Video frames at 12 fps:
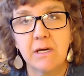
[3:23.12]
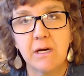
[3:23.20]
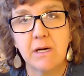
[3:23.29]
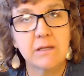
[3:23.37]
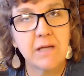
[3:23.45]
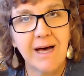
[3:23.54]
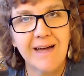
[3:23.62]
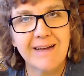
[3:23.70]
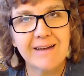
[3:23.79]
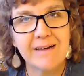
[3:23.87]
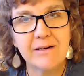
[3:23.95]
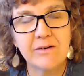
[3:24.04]
a lot
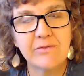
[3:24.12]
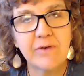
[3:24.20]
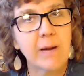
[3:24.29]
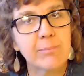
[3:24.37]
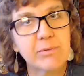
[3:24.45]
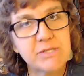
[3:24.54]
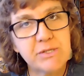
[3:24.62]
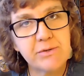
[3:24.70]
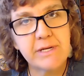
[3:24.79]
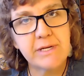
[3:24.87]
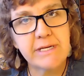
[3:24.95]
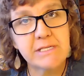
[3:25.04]
of
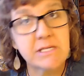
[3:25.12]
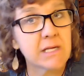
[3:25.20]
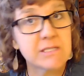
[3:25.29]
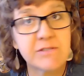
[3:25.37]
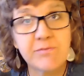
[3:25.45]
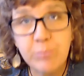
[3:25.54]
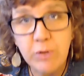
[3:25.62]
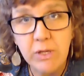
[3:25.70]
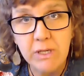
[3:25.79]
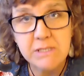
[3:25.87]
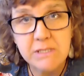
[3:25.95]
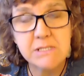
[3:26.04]
opportunities, lots of
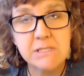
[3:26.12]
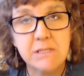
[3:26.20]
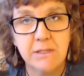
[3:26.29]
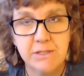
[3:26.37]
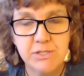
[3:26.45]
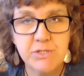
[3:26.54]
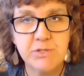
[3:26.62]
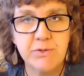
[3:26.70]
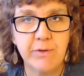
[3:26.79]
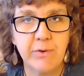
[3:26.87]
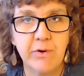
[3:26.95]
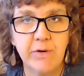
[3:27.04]
books to do
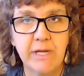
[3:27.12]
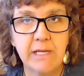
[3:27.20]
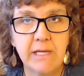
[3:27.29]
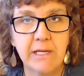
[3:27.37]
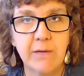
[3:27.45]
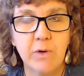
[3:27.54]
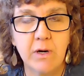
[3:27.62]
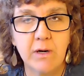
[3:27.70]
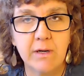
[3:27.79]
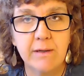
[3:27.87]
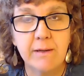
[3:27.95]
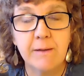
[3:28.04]
your own healing
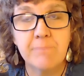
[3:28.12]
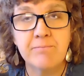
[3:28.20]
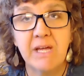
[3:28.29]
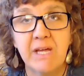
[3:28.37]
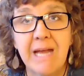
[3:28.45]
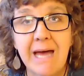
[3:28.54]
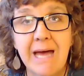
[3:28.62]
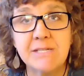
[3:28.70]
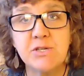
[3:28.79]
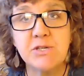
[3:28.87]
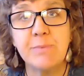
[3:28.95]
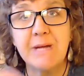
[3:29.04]
work. And
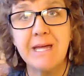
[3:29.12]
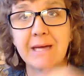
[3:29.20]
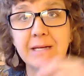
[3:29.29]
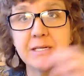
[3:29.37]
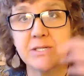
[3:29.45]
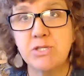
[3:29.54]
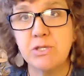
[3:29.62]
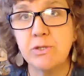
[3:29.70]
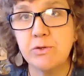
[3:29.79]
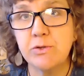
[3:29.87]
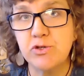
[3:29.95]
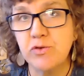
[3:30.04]
as you begin
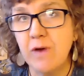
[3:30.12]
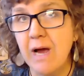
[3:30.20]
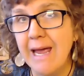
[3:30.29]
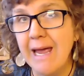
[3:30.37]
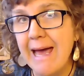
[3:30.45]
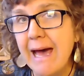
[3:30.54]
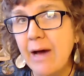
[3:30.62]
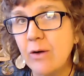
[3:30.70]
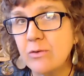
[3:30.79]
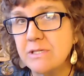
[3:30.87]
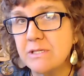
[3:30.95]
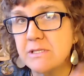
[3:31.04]
to try
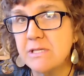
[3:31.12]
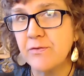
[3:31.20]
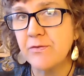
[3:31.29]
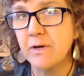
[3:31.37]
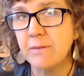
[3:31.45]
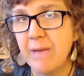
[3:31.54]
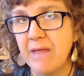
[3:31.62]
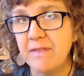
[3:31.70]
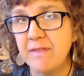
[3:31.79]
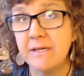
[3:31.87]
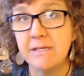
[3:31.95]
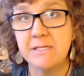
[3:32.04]
out different
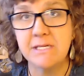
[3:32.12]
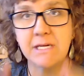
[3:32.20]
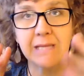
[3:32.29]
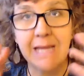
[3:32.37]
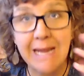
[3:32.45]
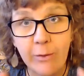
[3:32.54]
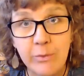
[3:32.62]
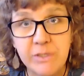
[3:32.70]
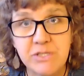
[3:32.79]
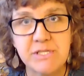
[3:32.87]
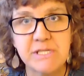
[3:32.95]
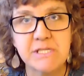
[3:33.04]
methods and language
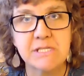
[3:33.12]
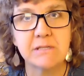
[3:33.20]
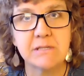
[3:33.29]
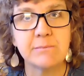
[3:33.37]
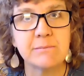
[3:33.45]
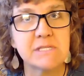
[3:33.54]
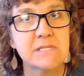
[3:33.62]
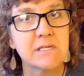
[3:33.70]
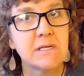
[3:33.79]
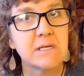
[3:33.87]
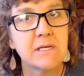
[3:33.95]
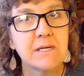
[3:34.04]
systems,
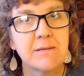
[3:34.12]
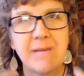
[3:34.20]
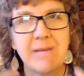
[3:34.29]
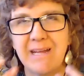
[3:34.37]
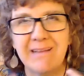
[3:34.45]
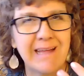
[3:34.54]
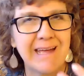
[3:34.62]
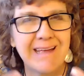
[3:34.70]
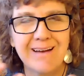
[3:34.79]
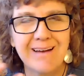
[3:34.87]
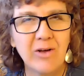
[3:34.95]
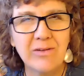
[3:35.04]
meaning
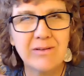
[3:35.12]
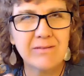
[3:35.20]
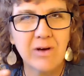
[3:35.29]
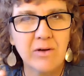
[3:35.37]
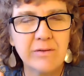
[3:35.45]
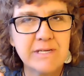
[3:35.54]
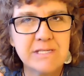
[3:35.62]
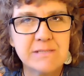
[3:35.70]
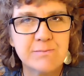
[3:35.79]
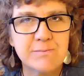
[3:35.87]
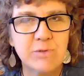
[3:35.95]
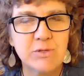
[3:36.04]
like all
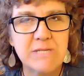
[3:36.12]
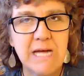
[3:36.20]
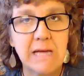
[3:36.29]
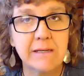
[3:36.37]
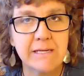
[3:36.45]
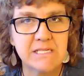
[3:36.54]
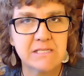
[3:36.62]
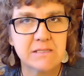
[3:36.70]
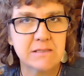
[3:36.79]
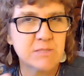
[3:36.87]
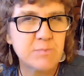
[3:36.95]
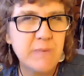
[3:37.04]
these modalities
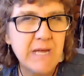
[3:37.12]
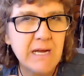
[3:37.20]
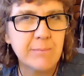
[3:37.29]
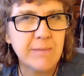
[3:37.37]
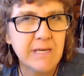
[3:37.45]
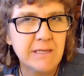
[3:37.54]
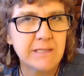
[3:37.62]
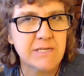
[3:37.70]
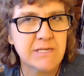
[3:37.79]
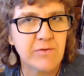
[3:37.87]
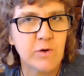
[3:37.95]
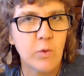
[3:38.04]
speak a bit in a
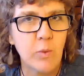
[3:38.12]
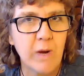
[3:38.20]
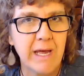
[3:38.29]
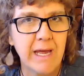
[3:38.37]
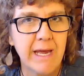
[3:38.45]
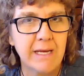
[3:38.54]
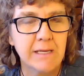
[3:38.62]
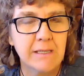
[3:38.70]
different way.